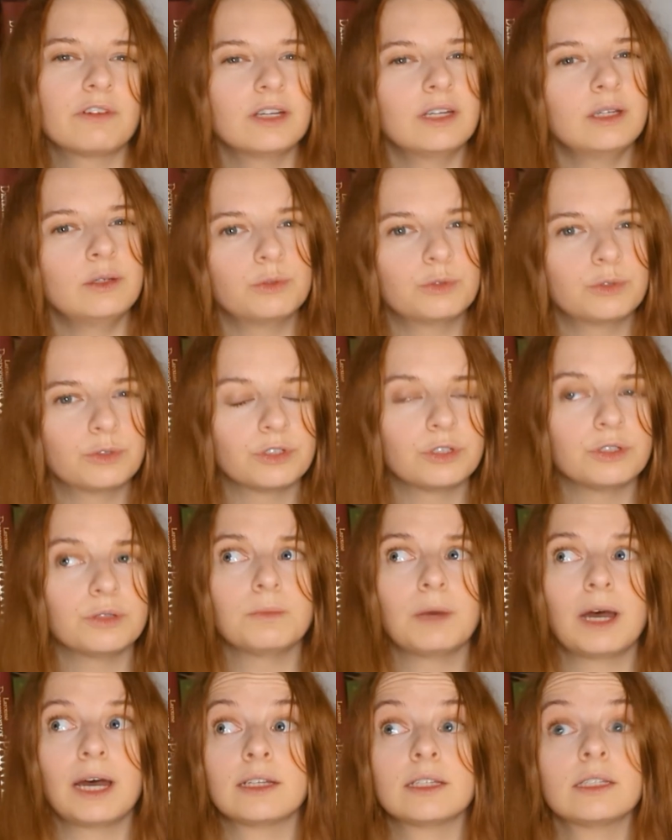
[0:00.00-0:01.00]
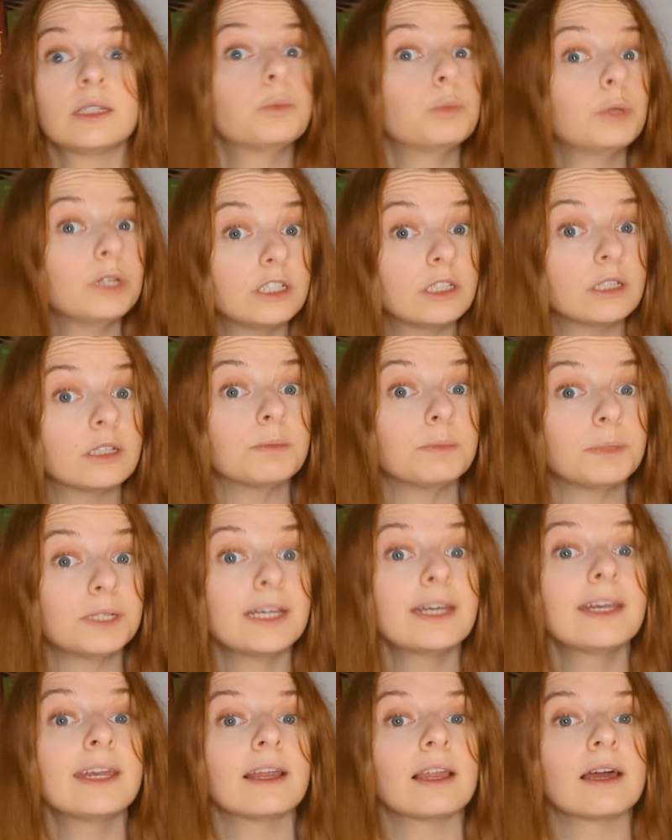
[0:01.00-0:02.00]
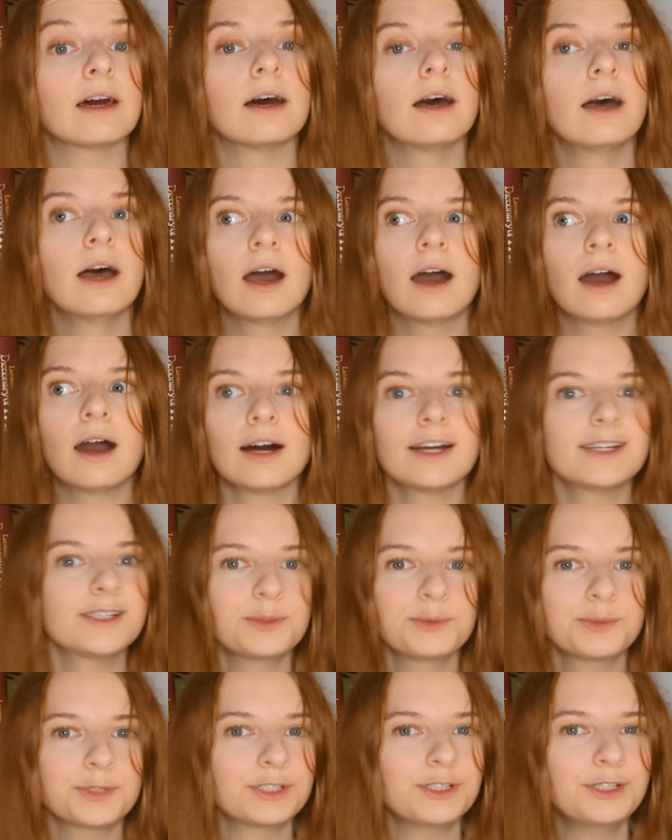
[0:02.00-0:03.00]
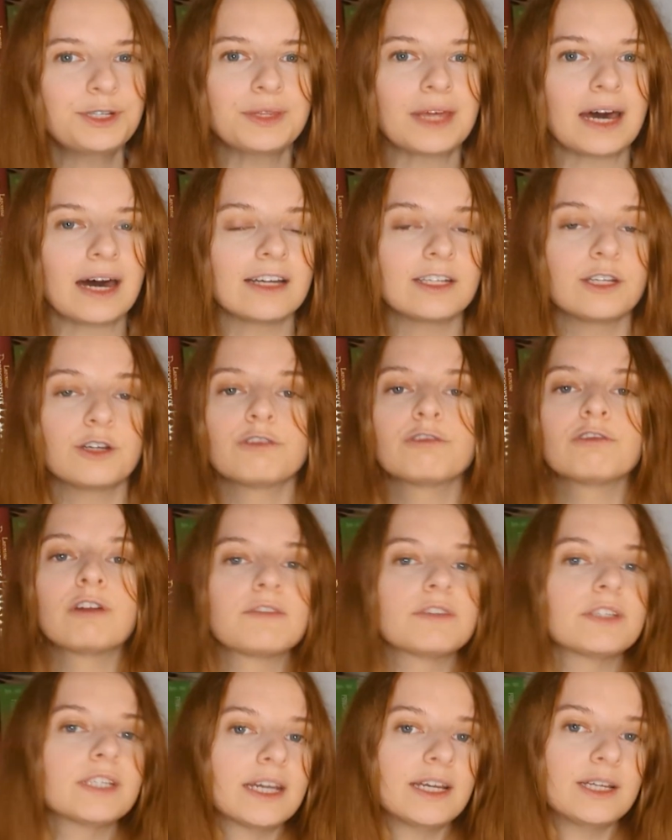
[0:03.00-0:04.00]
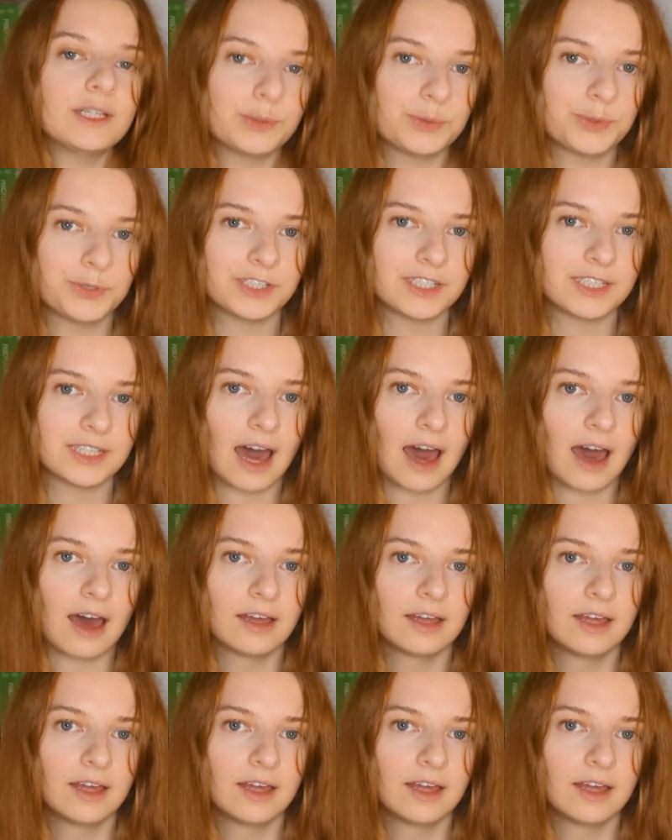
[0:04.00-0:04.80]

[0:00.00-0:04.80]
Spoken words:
in autumn and in winter in particular, I don't want to do that. I don't gravitate towards that.